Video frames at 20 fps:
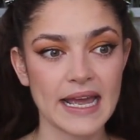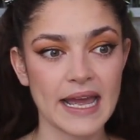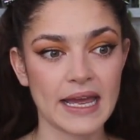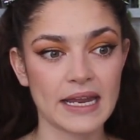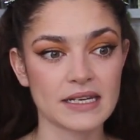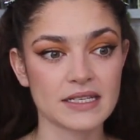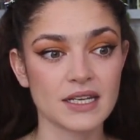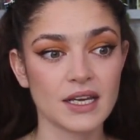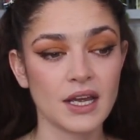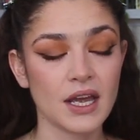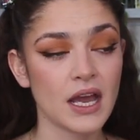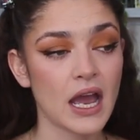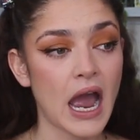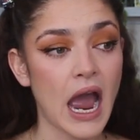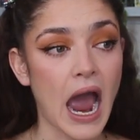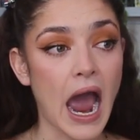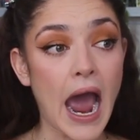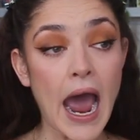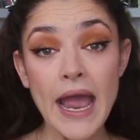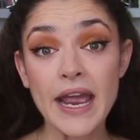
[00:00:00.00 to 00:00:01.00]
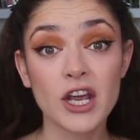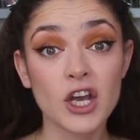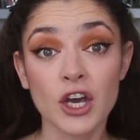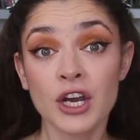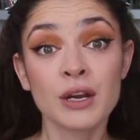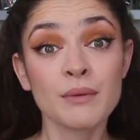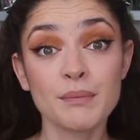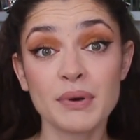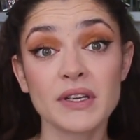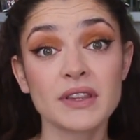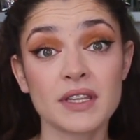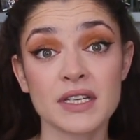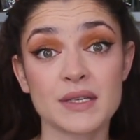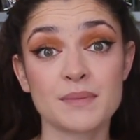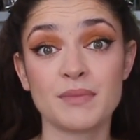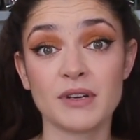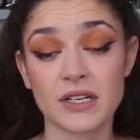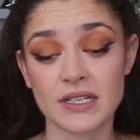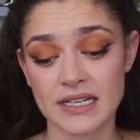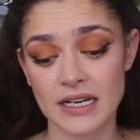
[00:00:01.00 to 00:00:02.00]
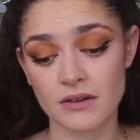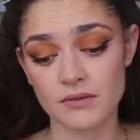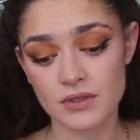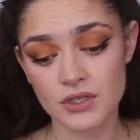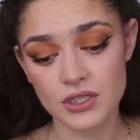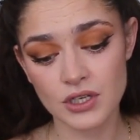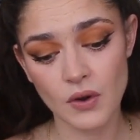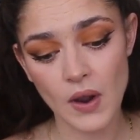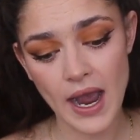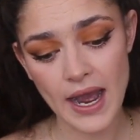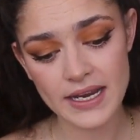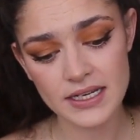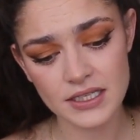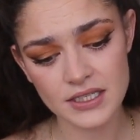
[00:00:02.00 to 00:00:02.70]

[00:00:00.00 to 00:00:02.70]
And I couldn't put this book down. So I